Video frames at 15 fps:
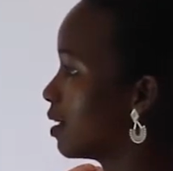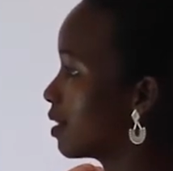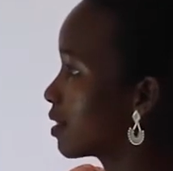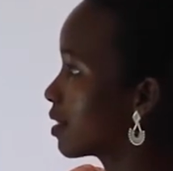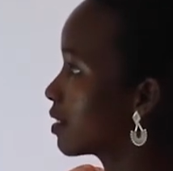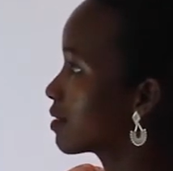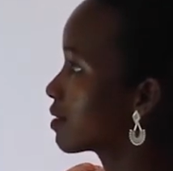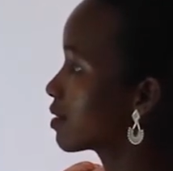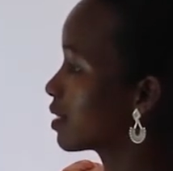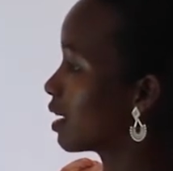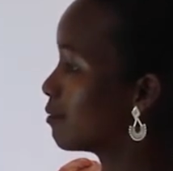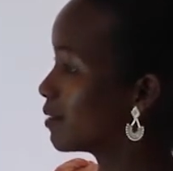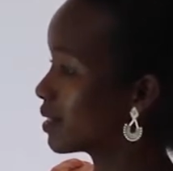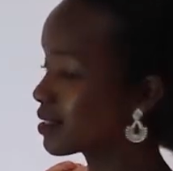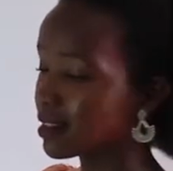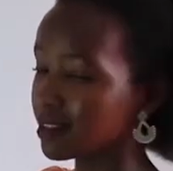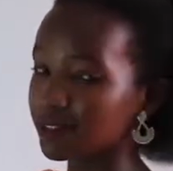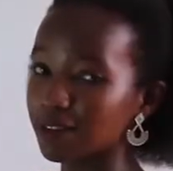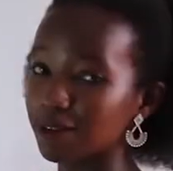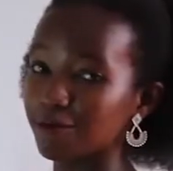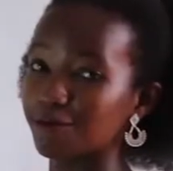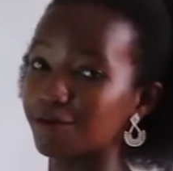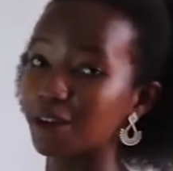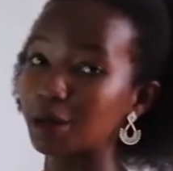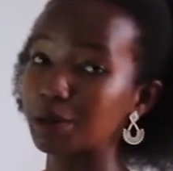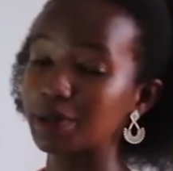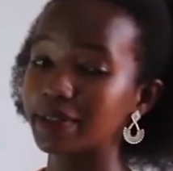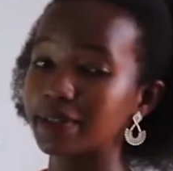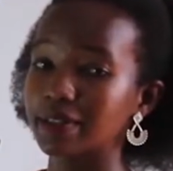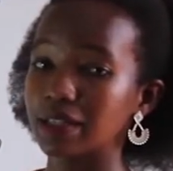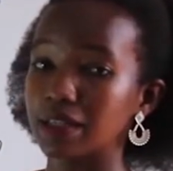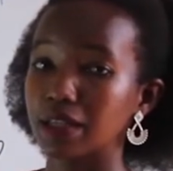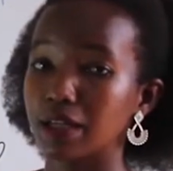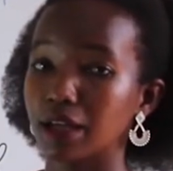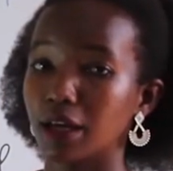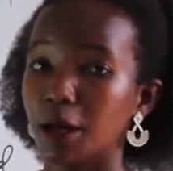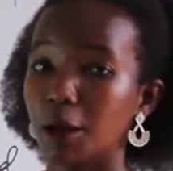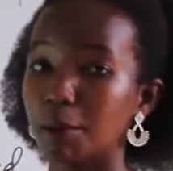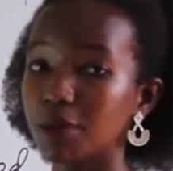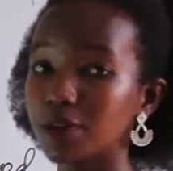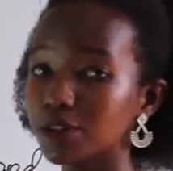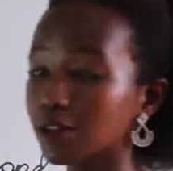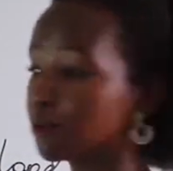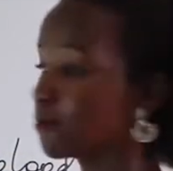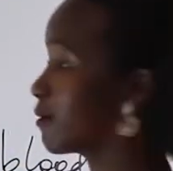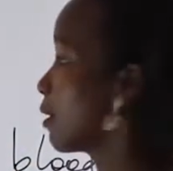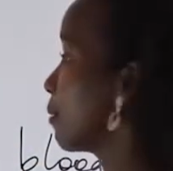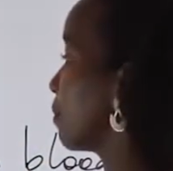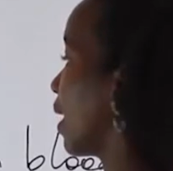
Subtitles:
These surfaces are very thin. Most of them